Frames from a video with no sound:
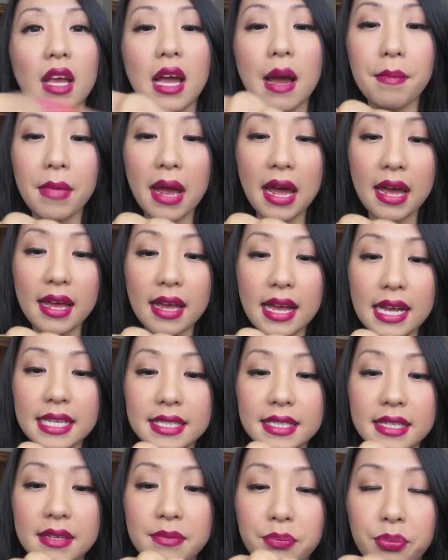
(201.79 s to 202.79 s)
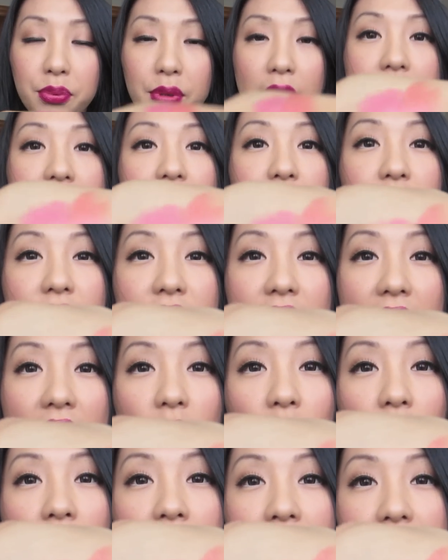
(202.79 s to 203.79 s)
I'm not as impressed with
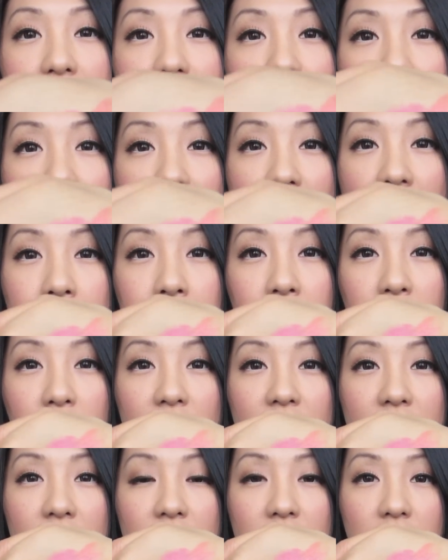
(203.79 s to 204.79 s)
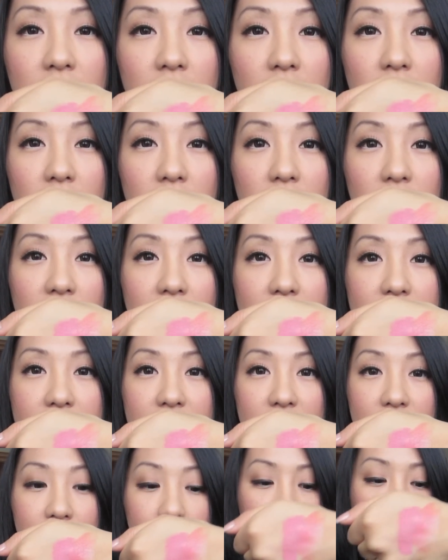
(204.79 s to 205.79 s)
that one as I am with the
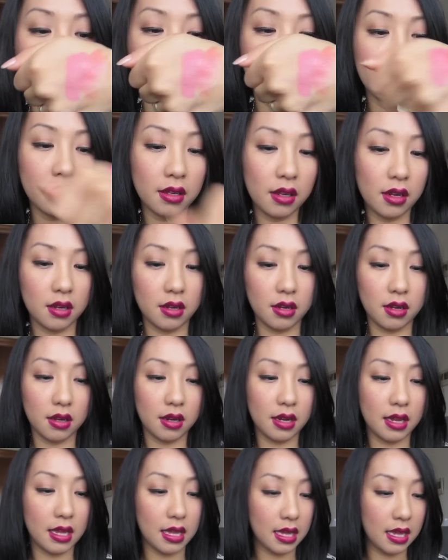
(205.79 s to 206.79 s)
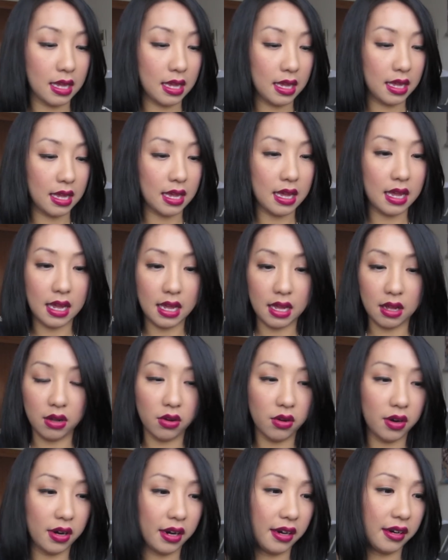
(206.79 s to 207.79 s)
Diva one.
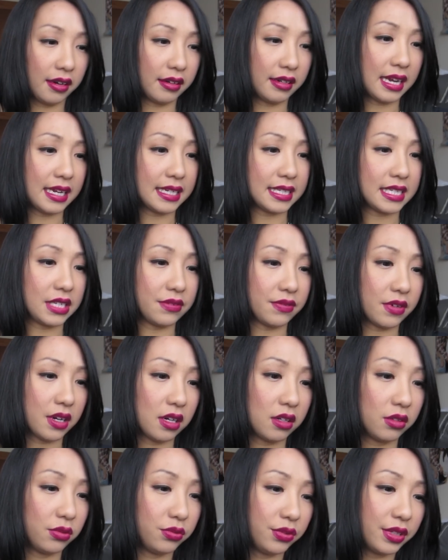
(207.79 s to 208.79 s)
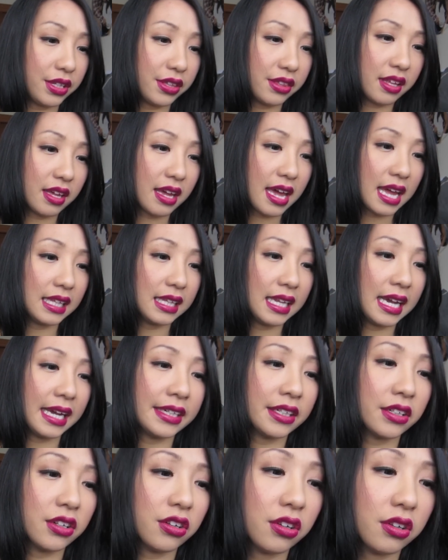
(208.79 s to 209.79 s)
Or not Diva, with the
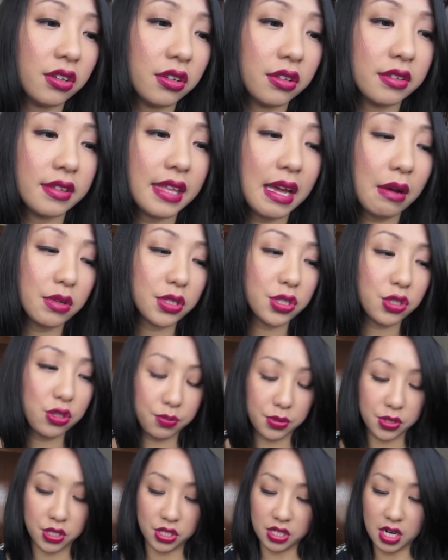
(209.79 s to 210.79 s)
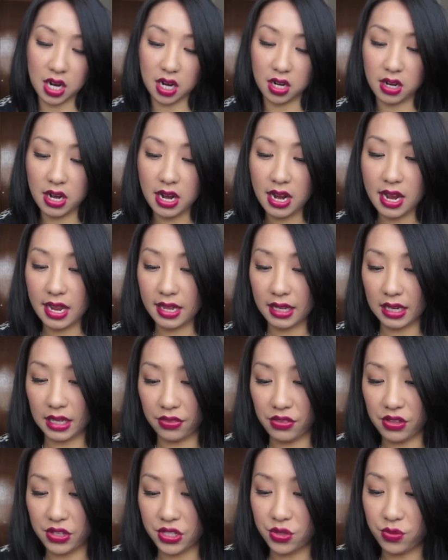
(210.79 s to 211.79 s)
Headliner. That was Superstar. Now
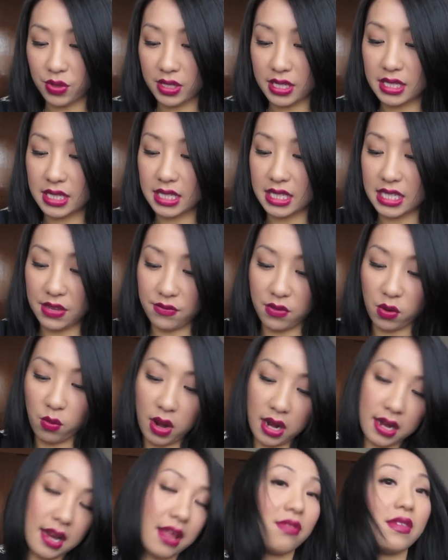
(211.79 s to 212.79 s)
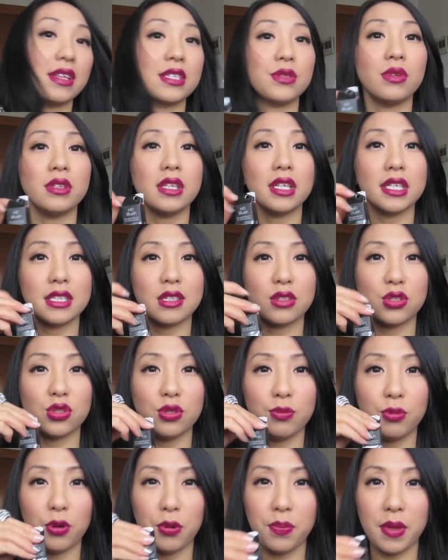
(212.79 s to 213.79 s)
this one is the Diva one, and this one looks
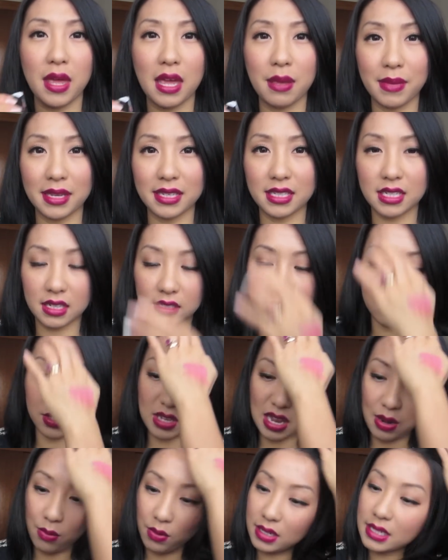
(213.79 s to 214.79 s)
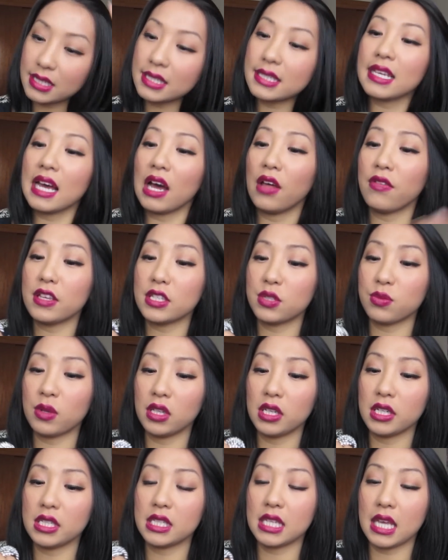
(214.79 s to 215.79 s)
super pigmented, so I want to see how this
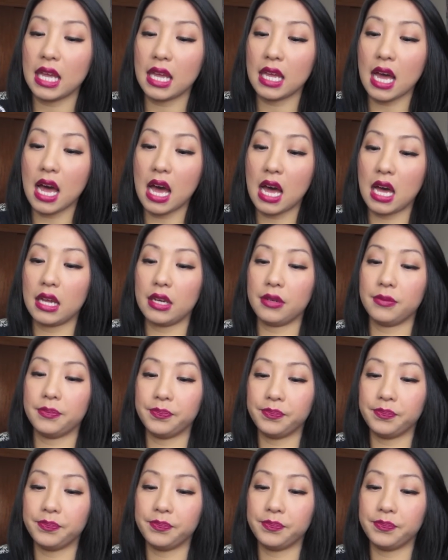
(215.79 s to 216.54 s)
one looks like on.